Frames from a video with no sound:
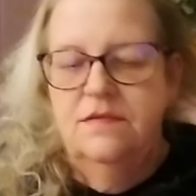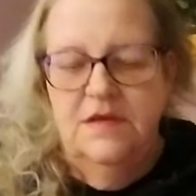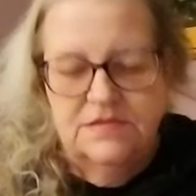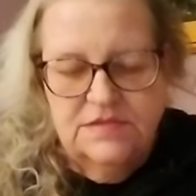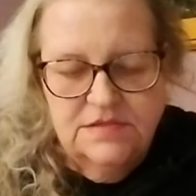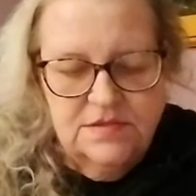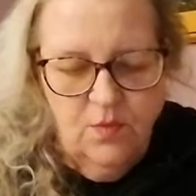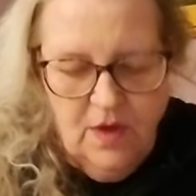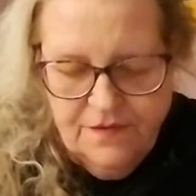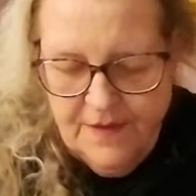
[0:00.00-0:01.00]
This is the
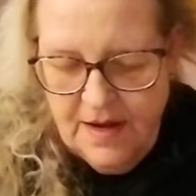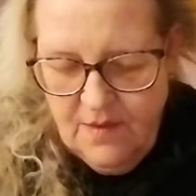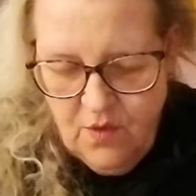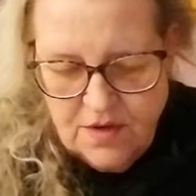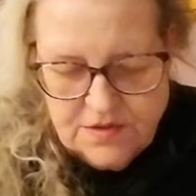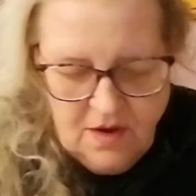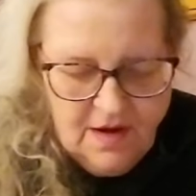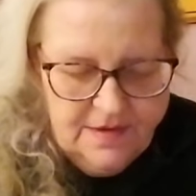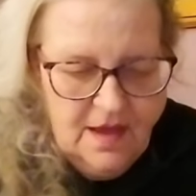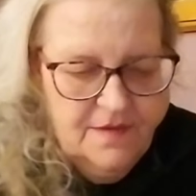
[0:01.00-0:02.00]
one that I worked
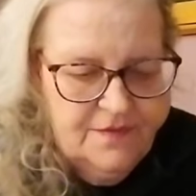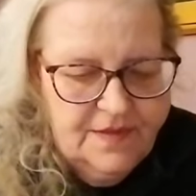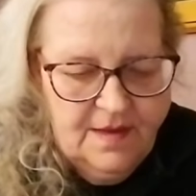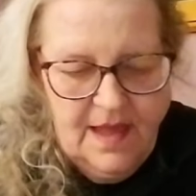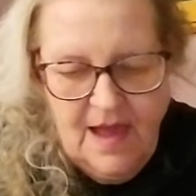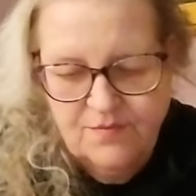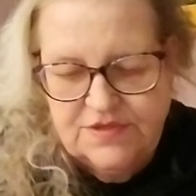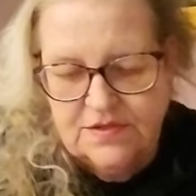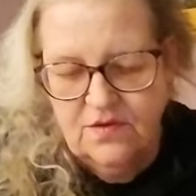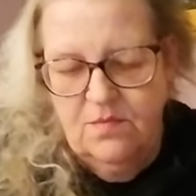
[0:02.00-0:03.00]
on the
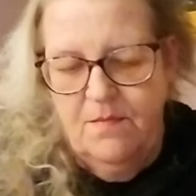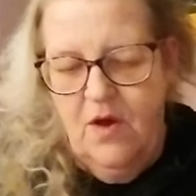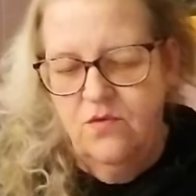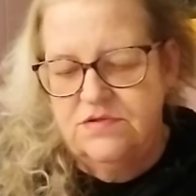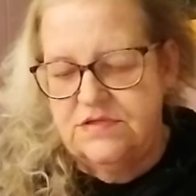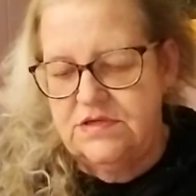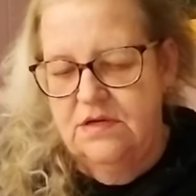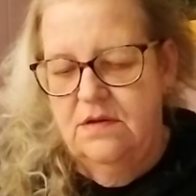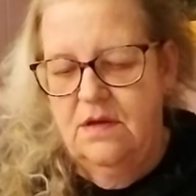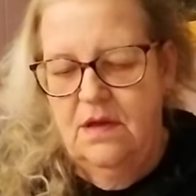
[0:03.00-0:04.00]
absolute most.
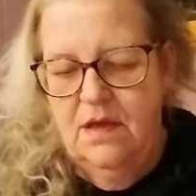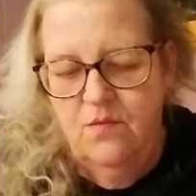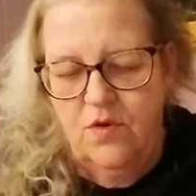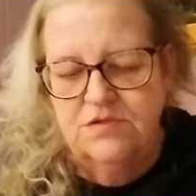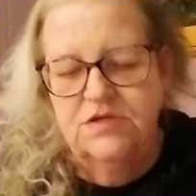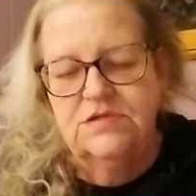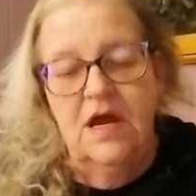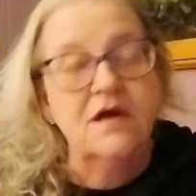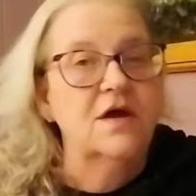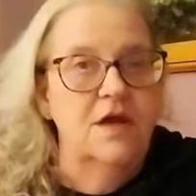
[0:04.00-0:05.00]
And we're just
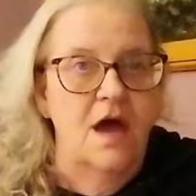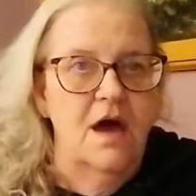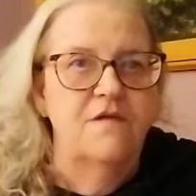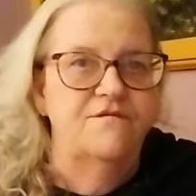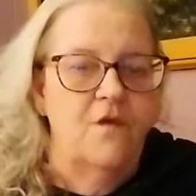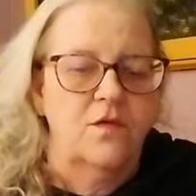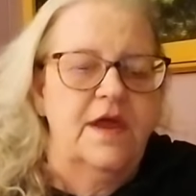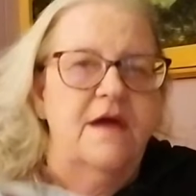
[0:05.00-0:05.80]
not going to unfold